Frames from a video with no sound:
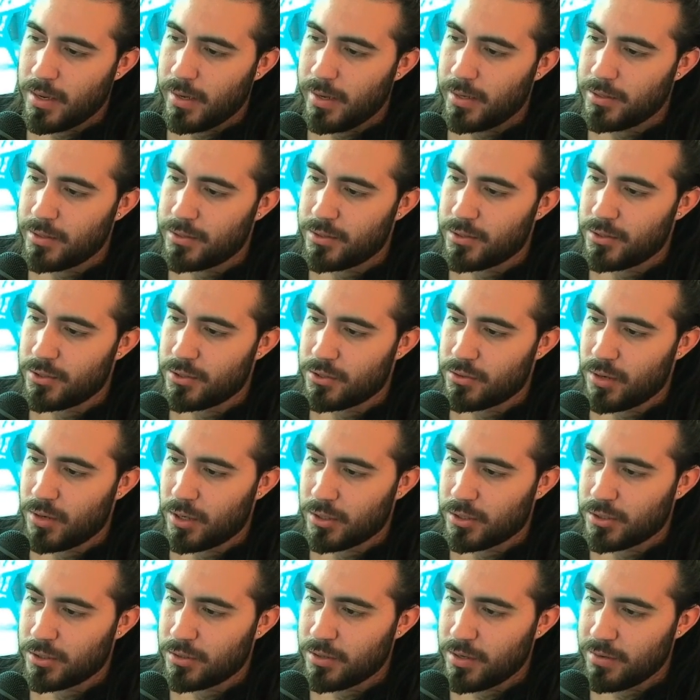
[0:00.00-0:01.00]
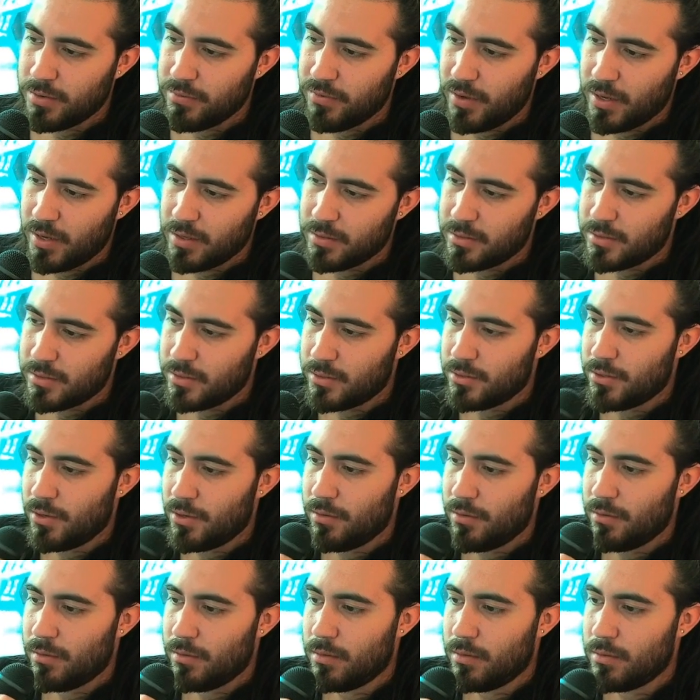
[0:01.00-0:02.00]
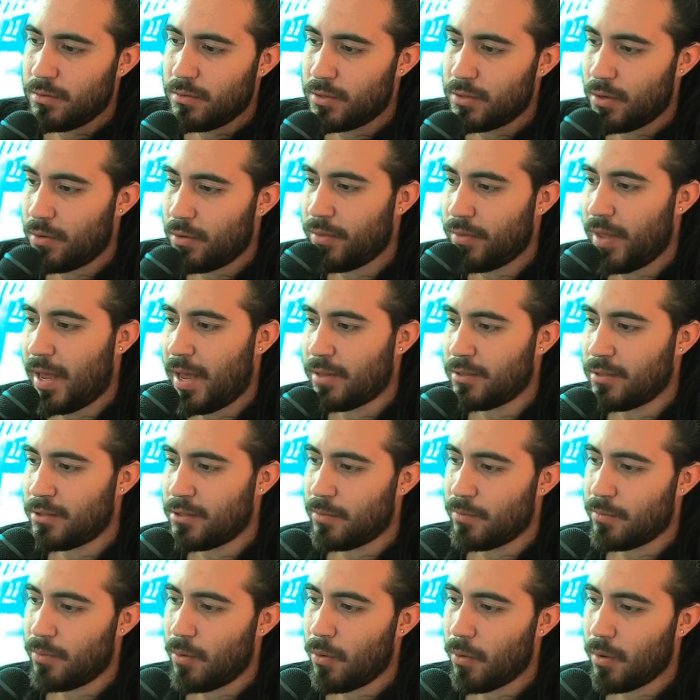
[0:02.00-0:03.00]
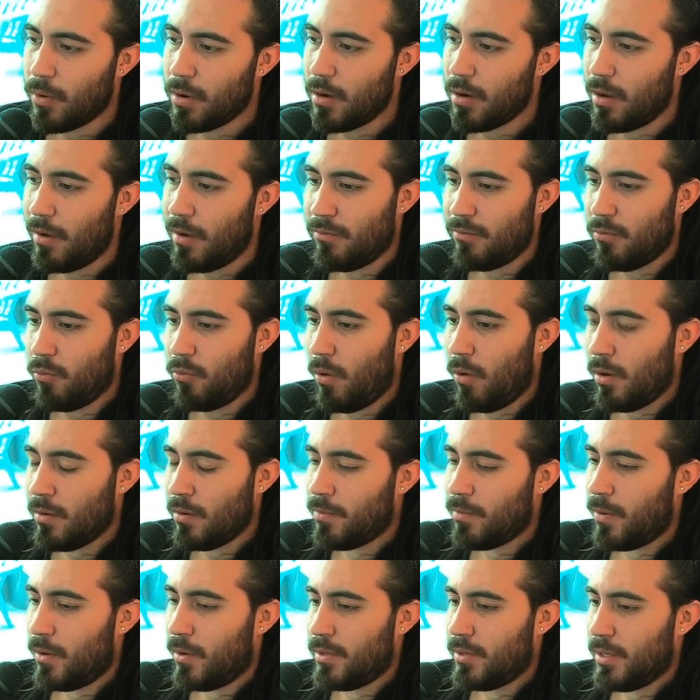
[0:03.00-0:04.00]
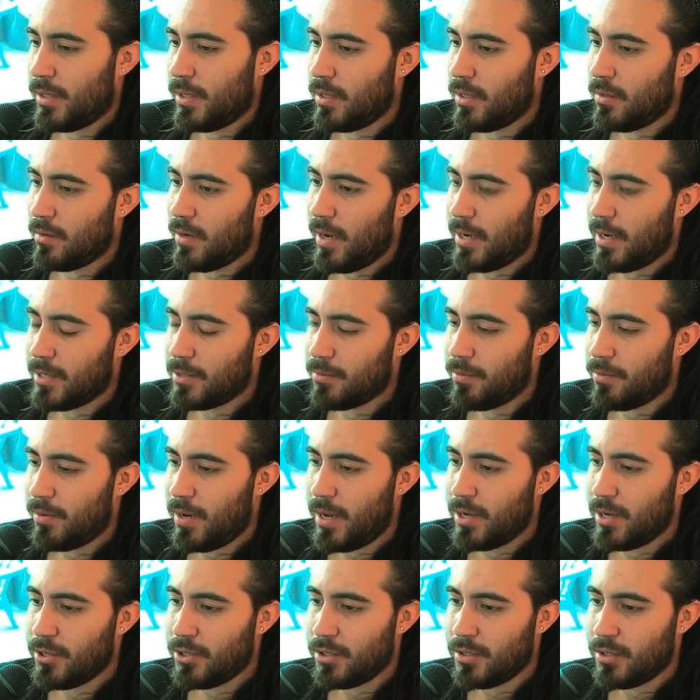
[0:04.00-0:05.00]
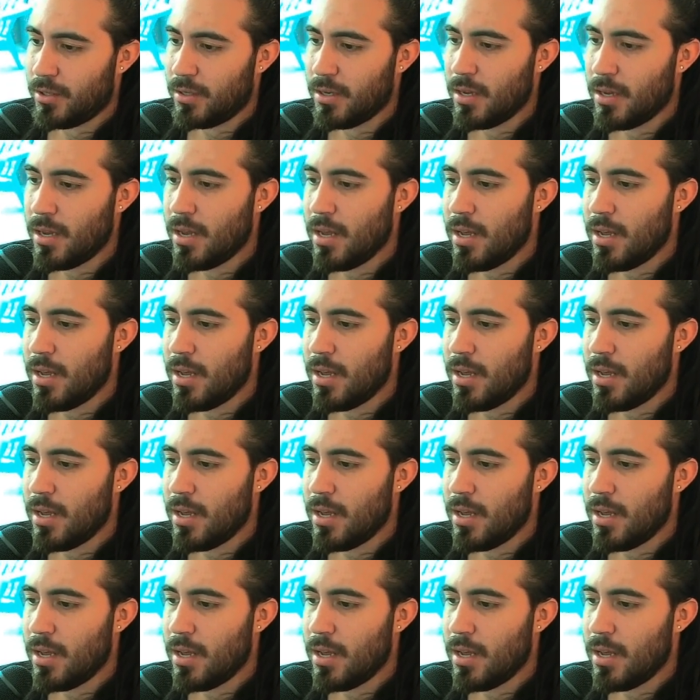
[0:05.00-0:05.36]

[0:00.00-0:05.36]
is to structure events so that support of one particular explanation